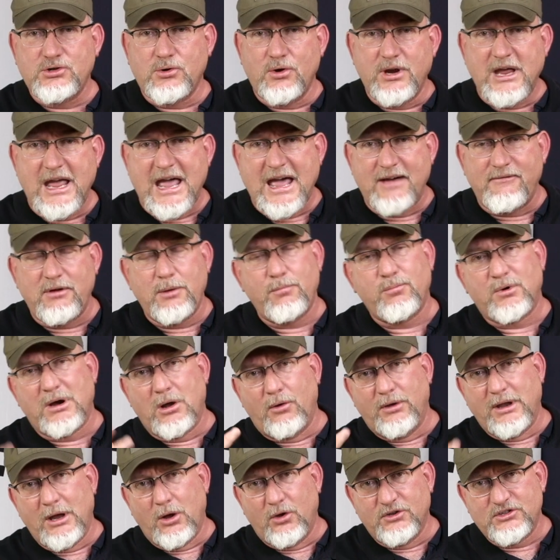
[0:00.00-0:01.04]
Brownells is
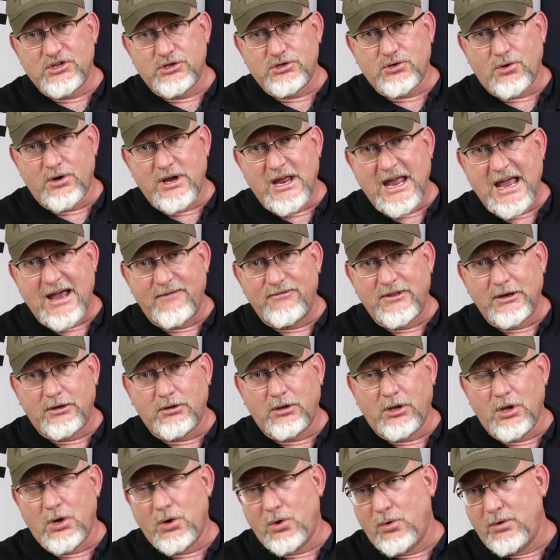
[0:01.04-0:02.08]
going to have the clone,
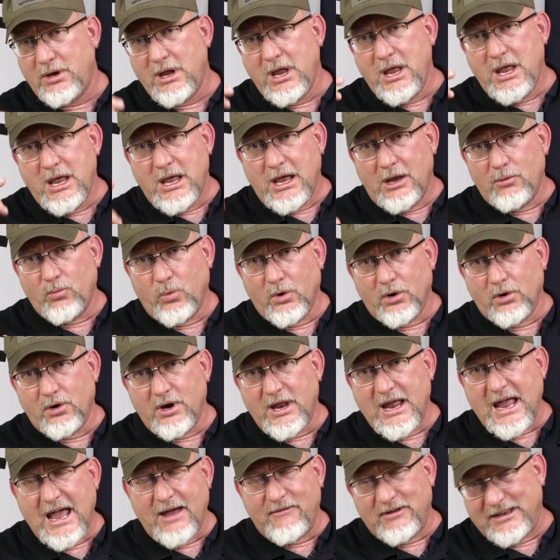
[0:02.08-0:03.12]
and we're going to have it, the
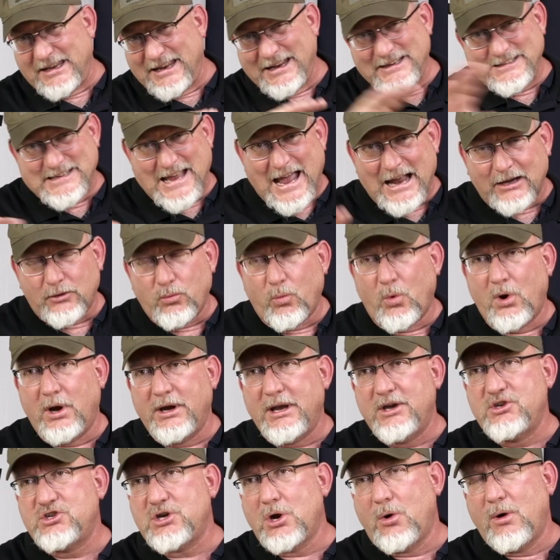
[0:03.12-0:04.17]
exact one. And Joe, how
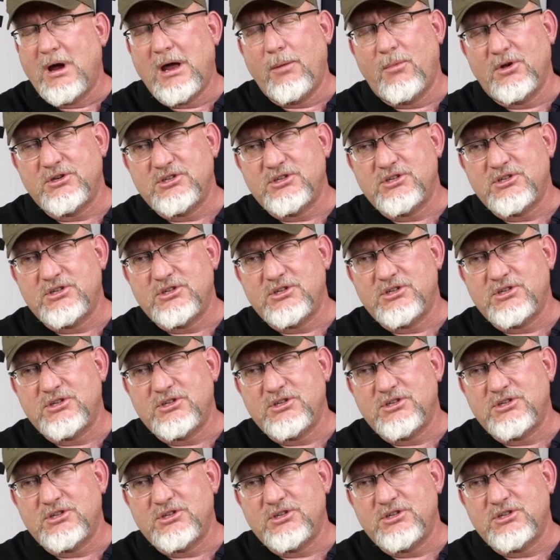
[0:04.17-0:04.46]
much is this?